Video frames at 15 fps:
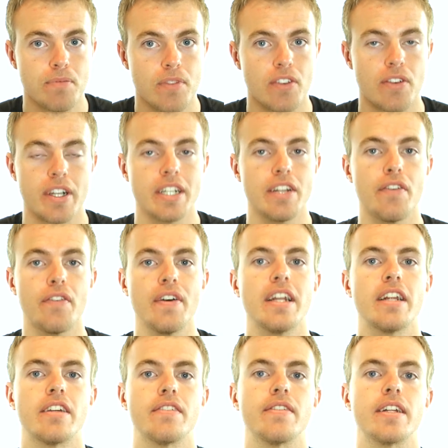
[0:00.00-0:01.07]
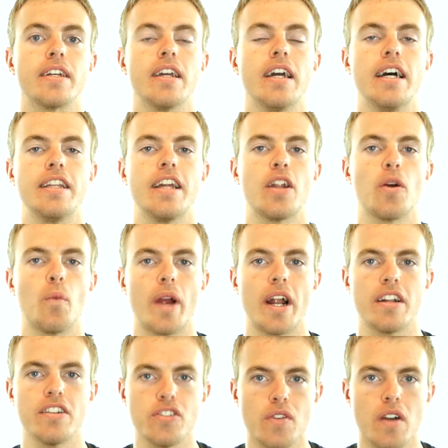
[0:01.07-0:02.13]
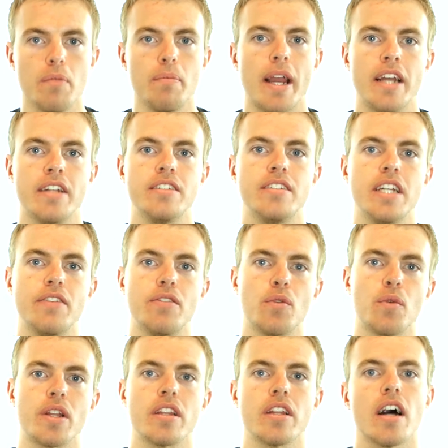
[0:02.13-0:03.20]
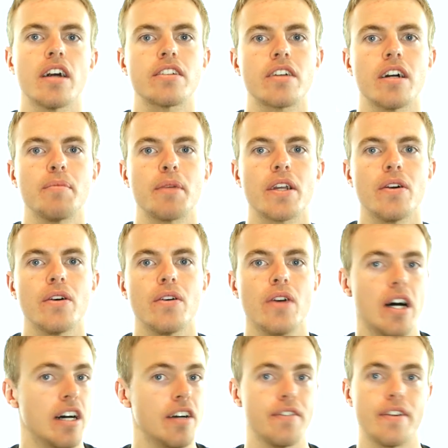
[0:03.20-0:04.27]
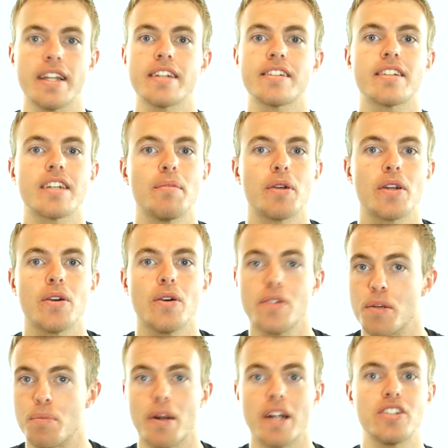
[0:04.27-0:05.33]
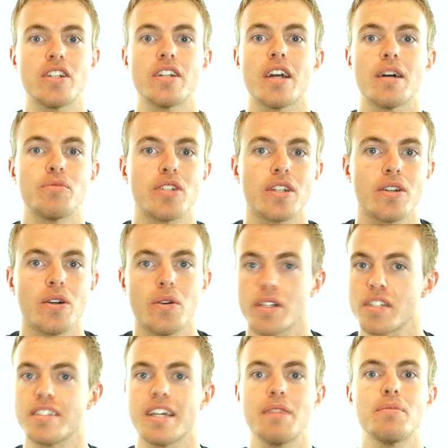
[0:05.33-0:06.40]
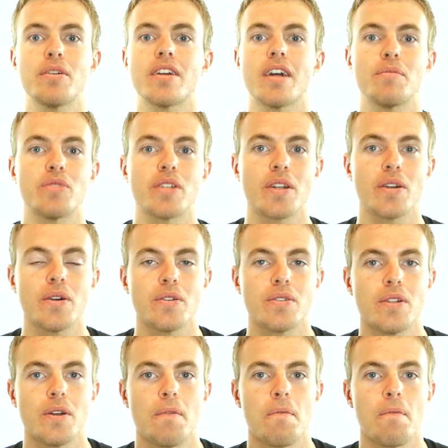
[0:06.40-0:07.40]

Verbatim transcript: very definitively, that awareness remains even when thoughts come and go, feelings come and go, depression comes and go, excitement comes and goes,